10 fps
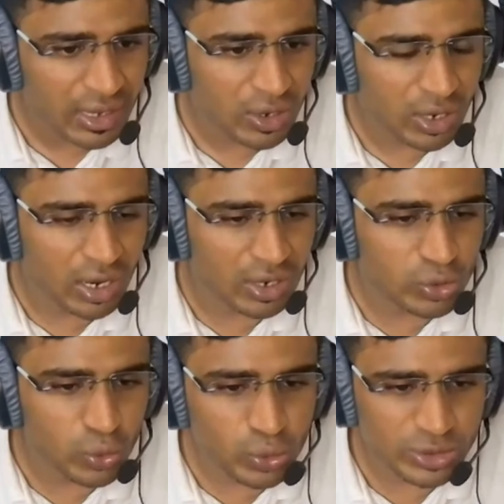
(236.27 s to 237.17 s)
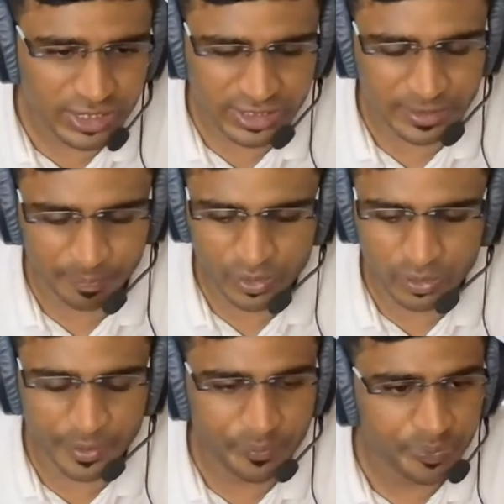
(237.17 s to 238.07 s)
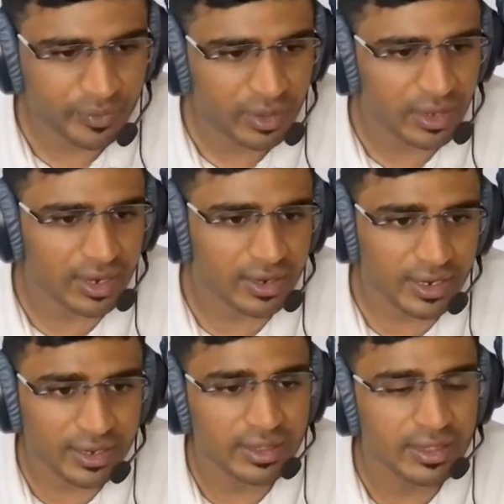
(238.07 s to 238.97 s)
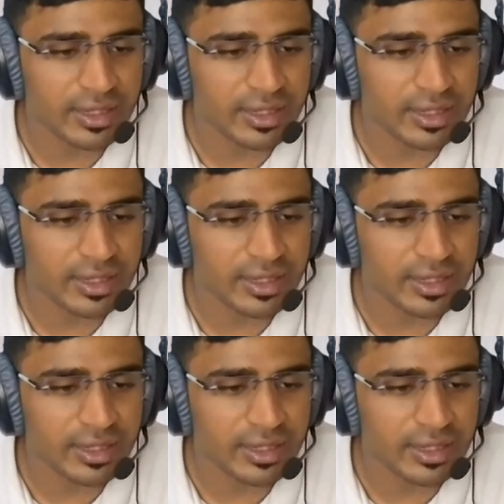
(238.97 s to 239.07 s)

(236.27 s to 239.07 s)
2 to 6. Okay, correct, right?